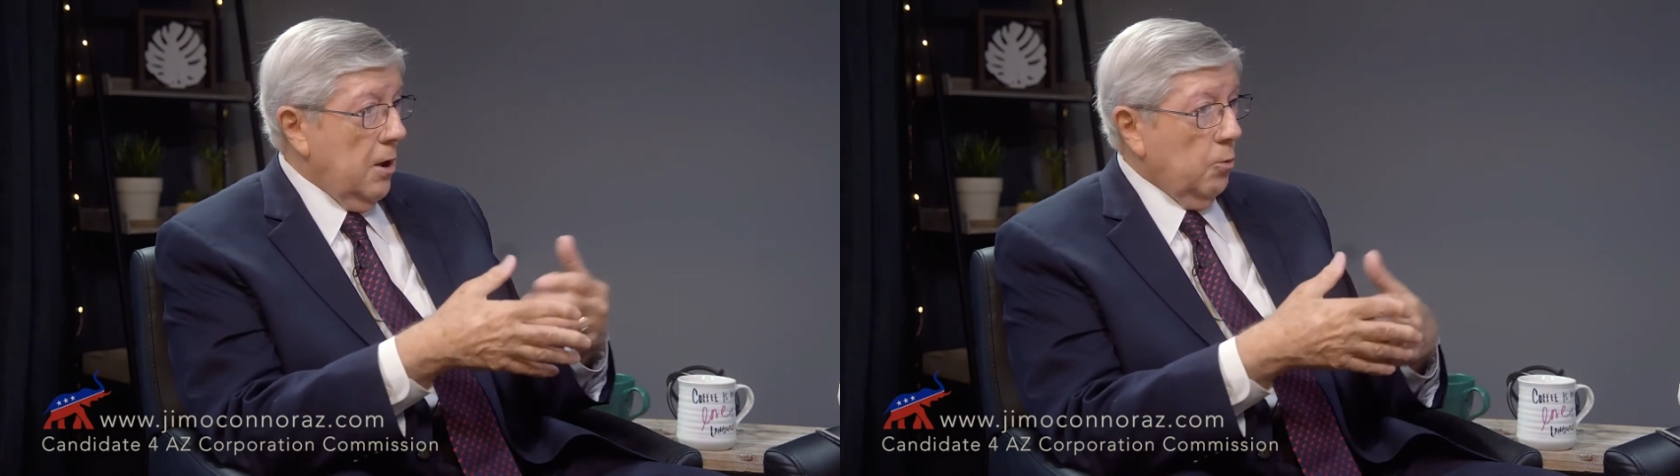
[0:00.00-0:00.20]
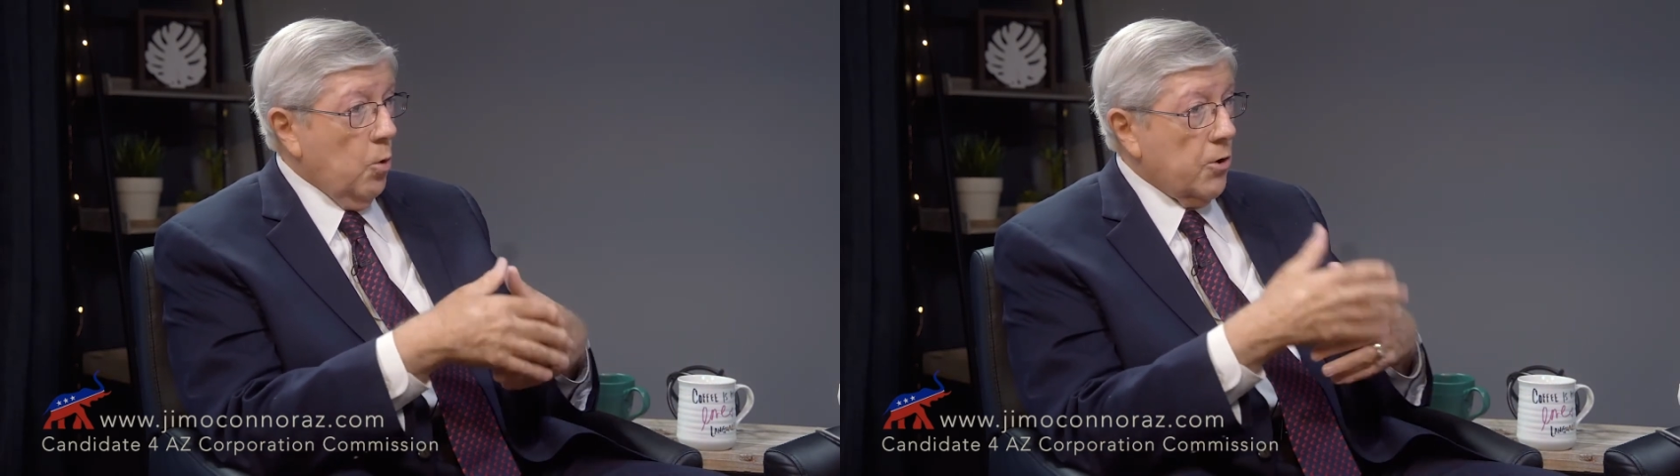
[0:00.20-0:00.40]

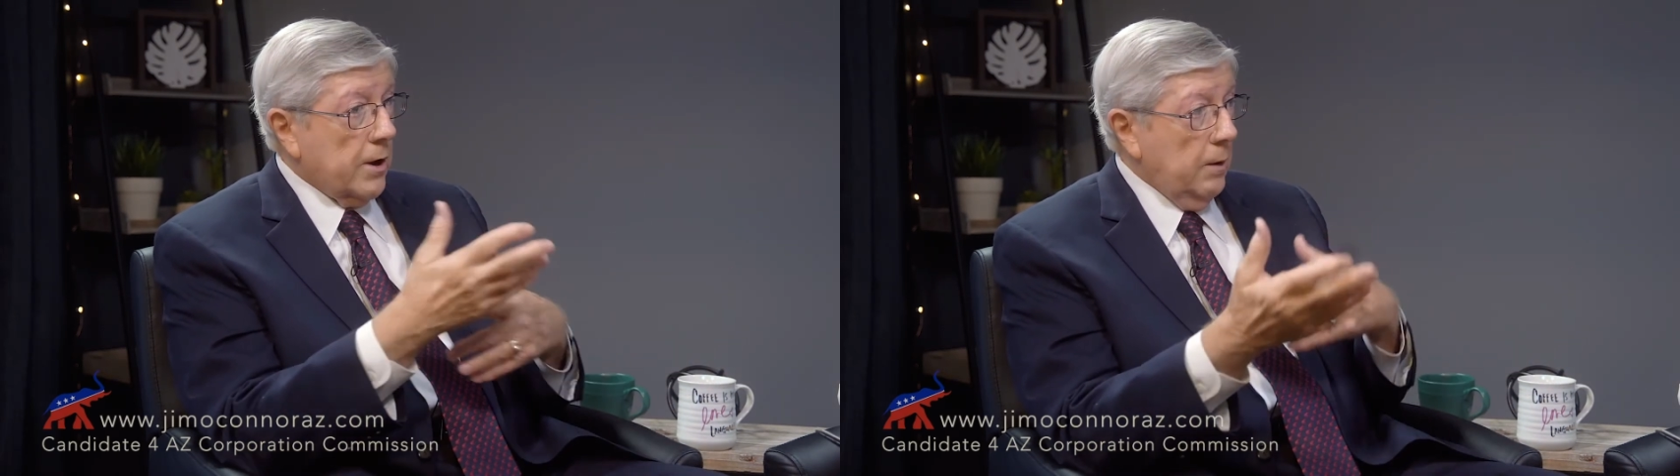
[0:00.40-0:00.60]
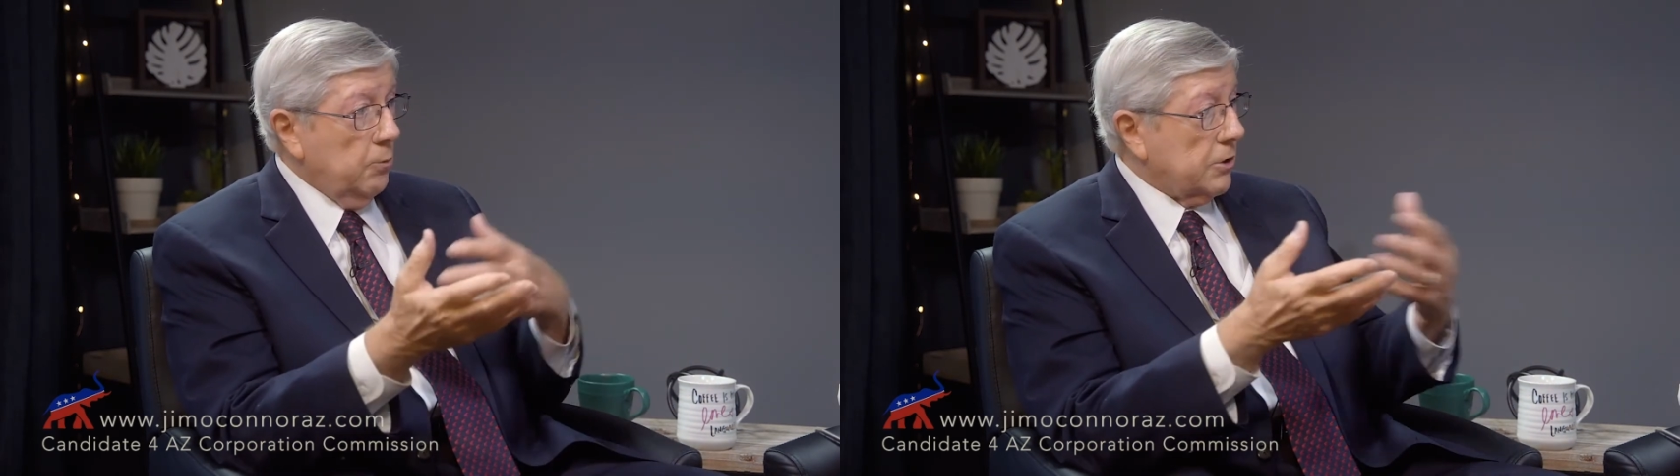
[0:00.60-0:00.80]

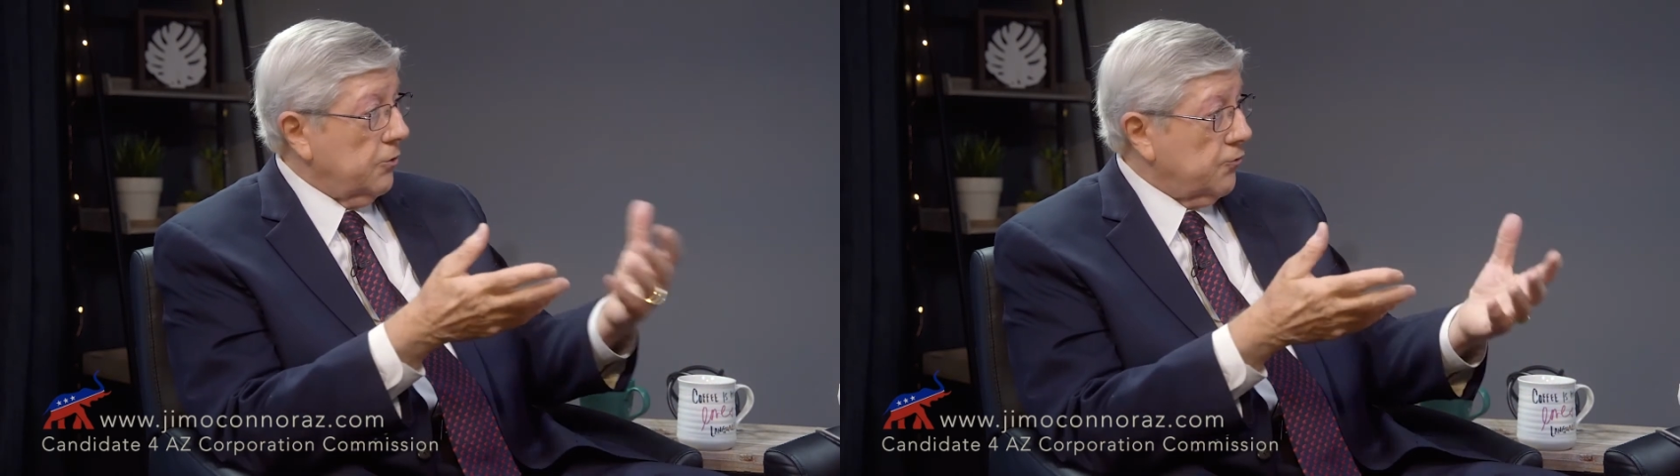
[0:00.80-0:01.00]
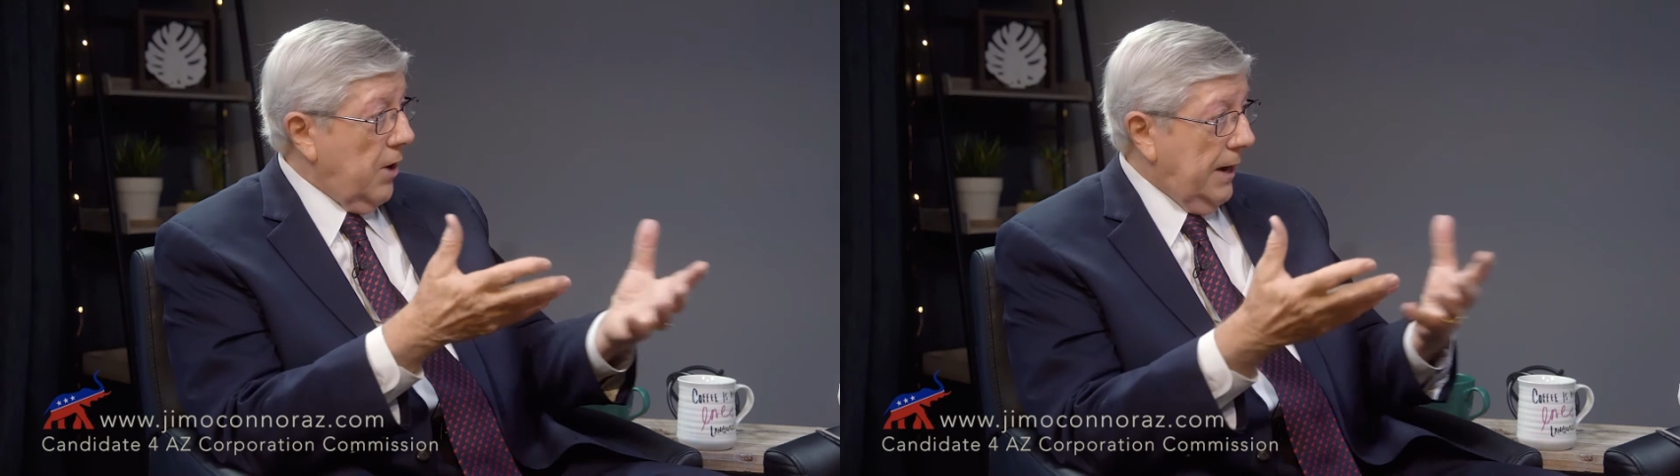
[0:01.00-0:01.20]
working with the
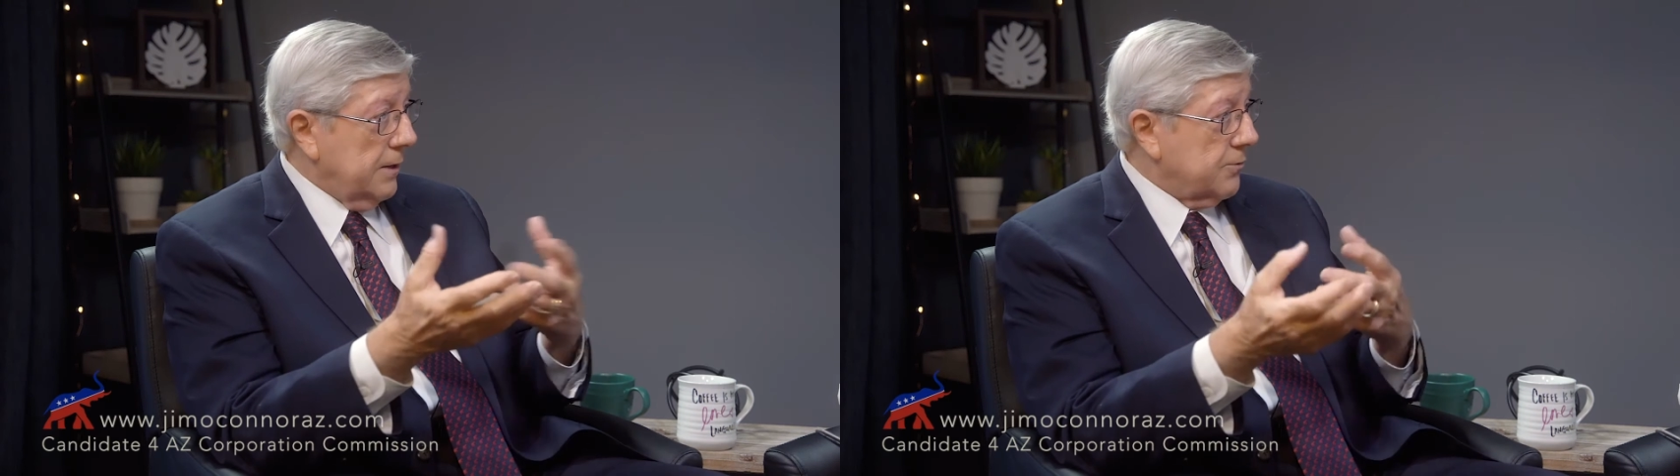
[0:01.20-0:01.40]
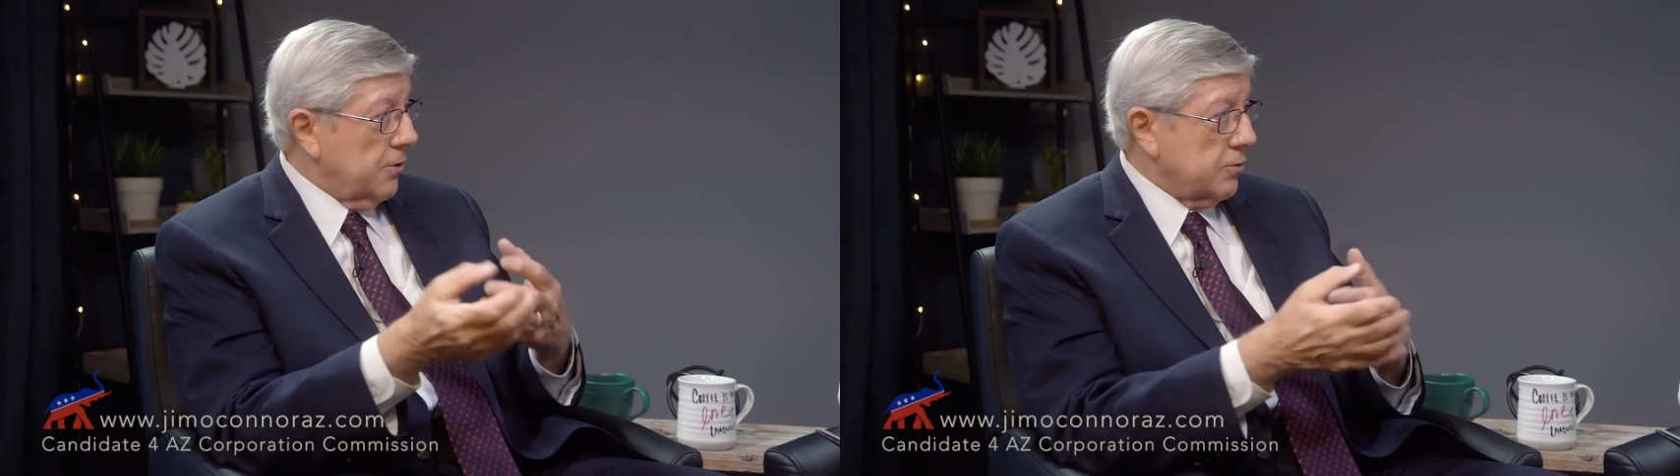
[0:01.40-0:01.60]
trade
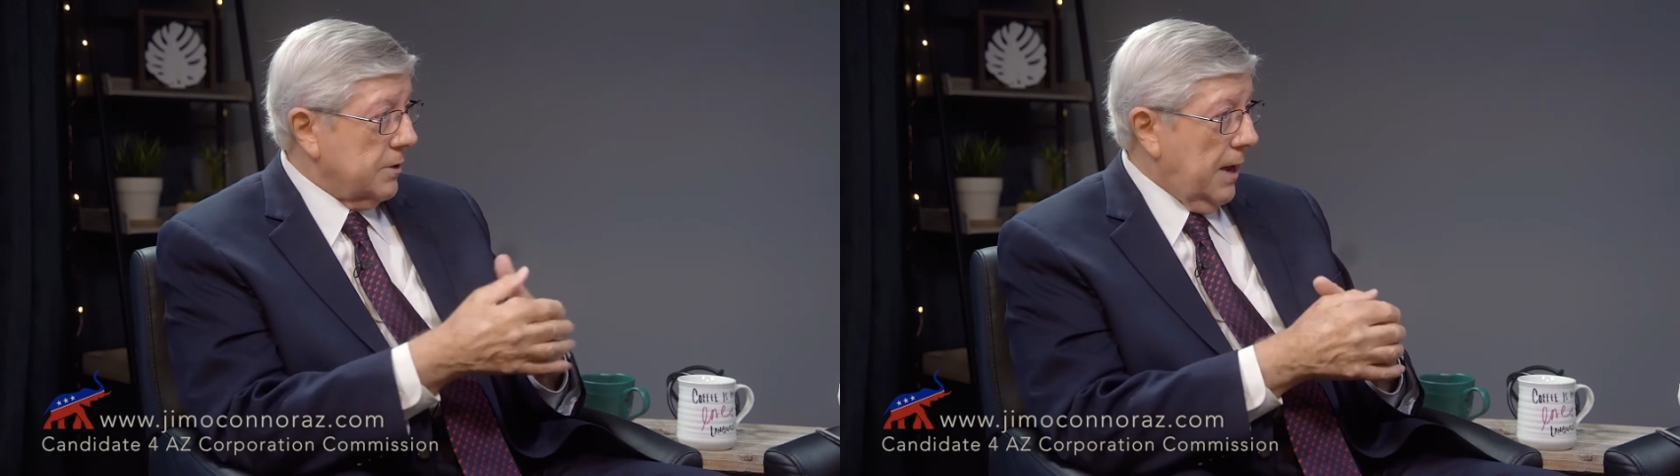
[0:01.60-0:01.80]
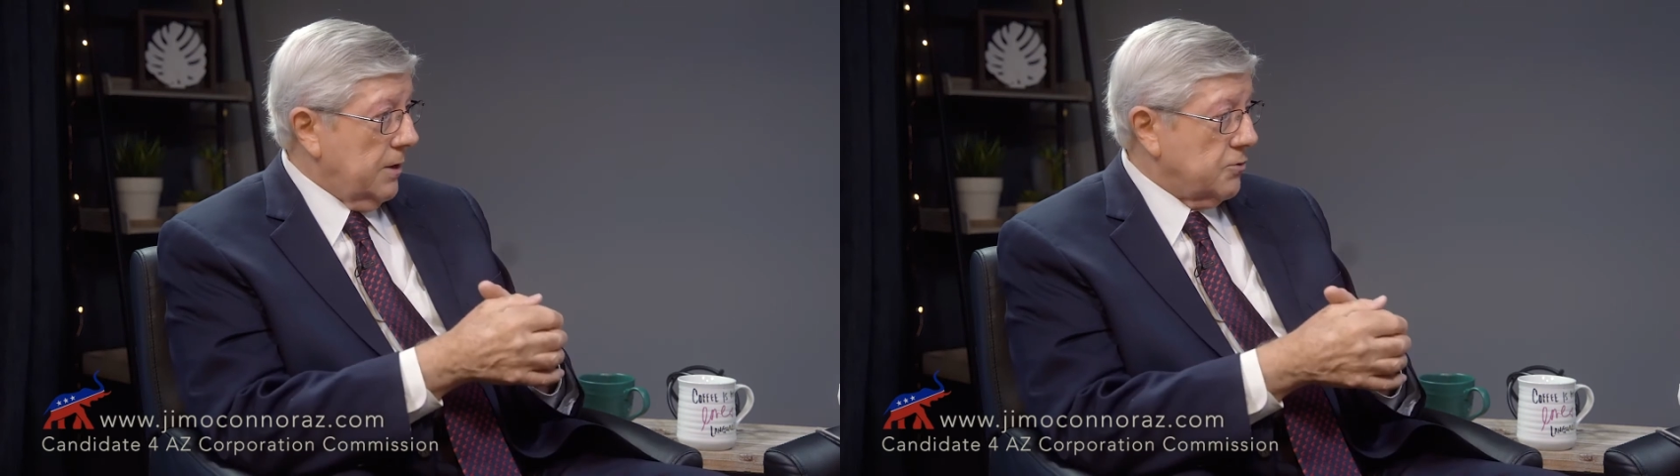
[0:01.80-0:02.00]

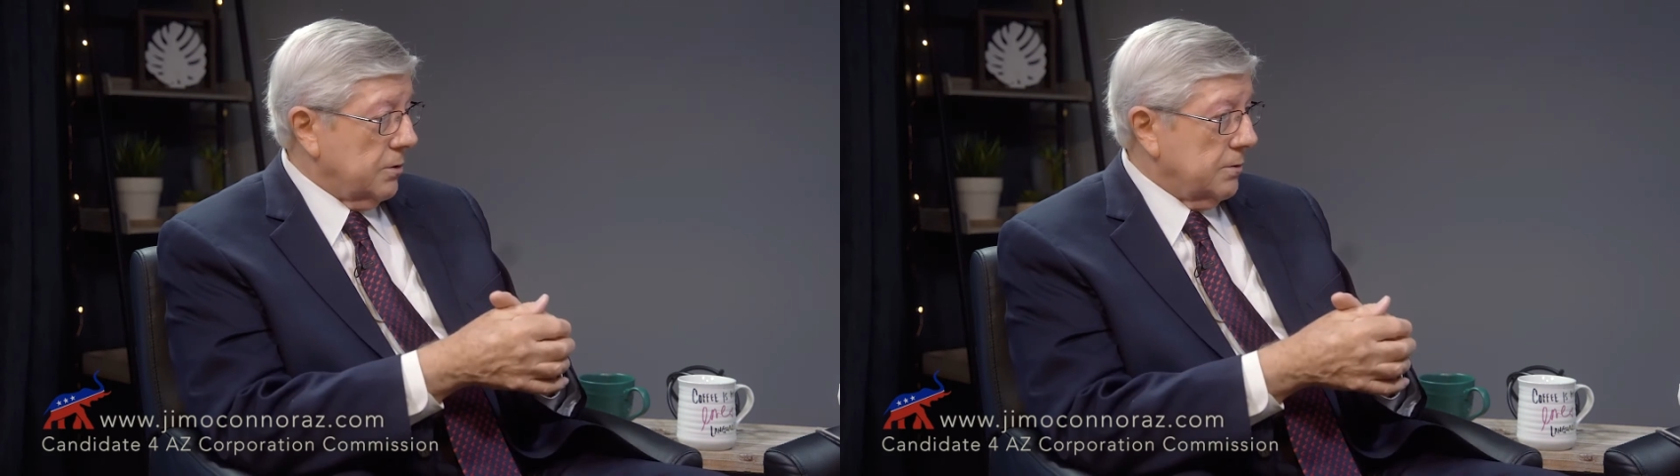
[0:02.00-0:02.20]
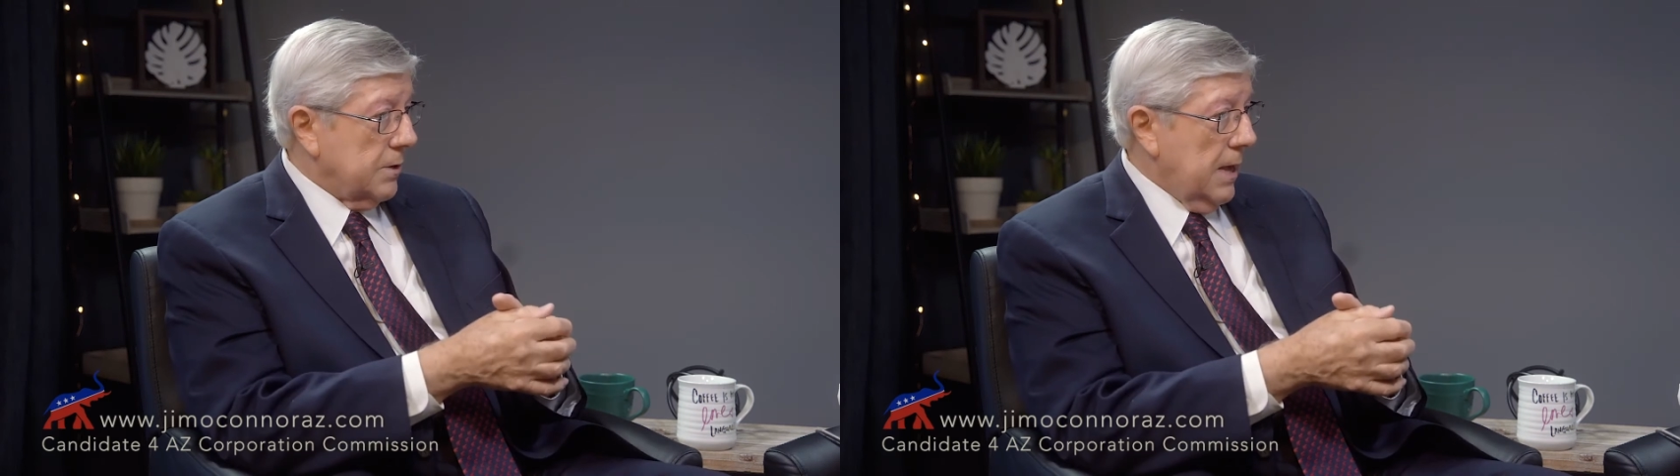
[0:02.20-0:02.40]

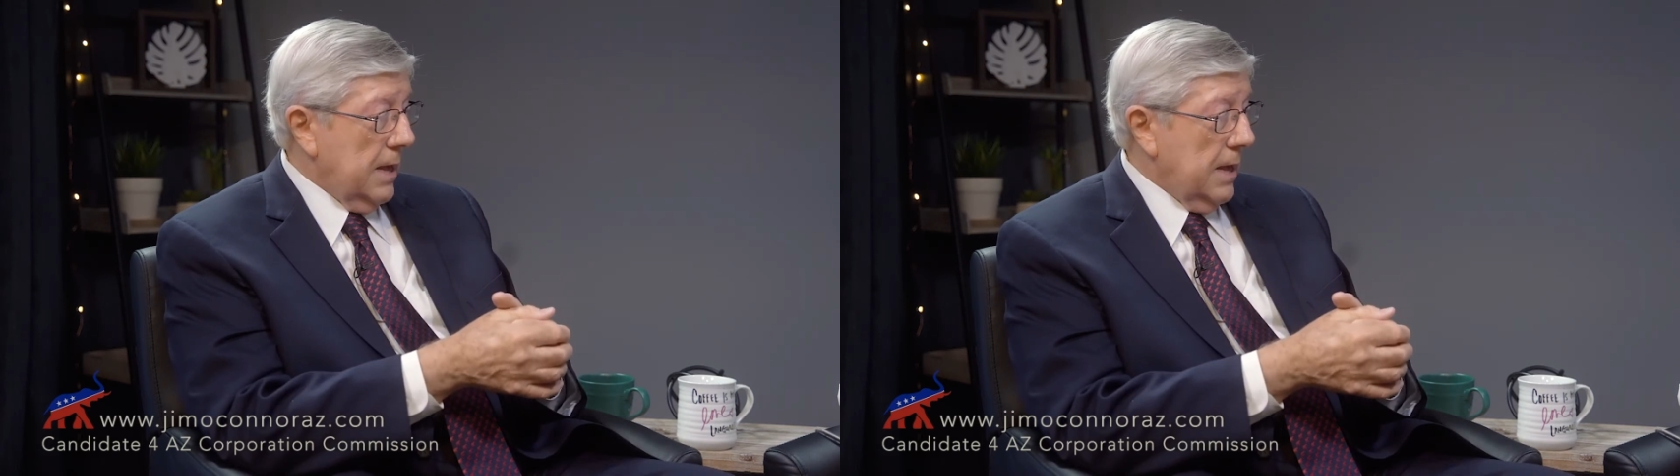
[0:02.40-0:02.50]
associations.